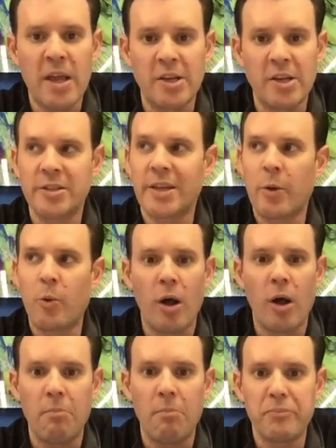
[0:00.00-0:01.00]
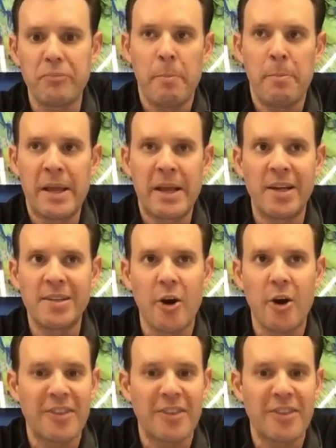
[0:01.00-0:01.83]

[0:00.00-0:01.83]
She's like, well, because there aren't